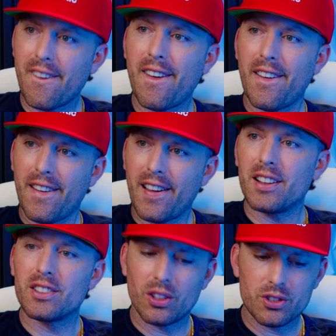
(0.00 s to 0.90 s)
Yeah.
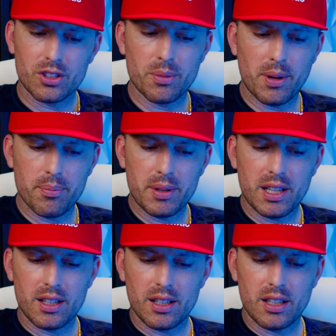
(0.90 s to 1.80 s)
And so it's just about
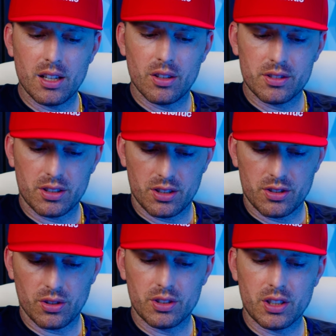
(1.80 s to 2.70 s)
being, it's a
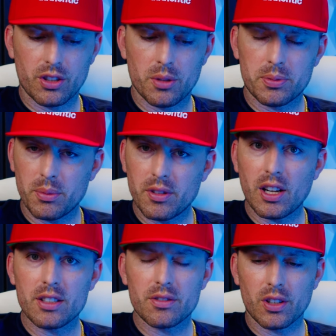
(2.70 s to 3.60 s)
consulting group. Some of you
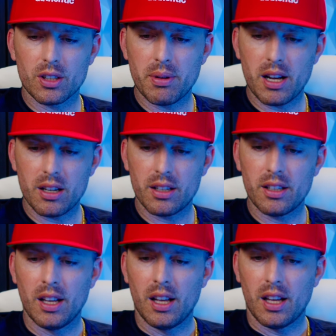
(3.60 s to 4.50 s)
guys have heard about it.
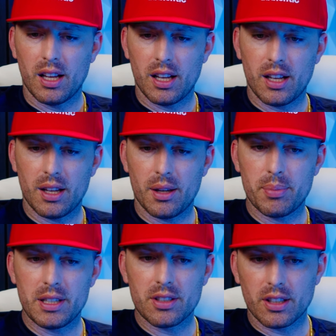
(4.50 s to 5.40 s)

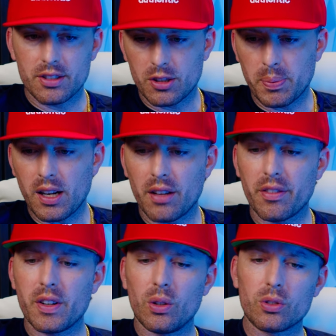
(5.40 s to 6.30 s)
Basically, it's a spinoff
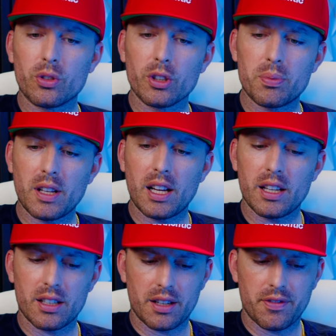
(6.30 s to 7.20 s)
of an old group that
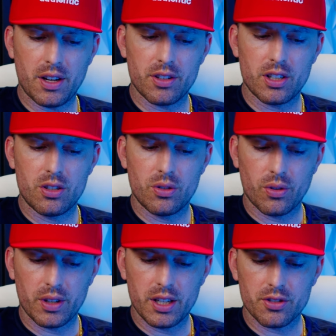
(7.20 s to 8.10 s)
I founded
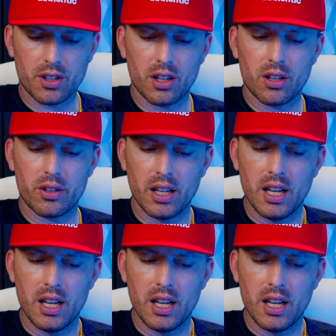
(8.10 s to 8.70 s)
2-3 years ago, and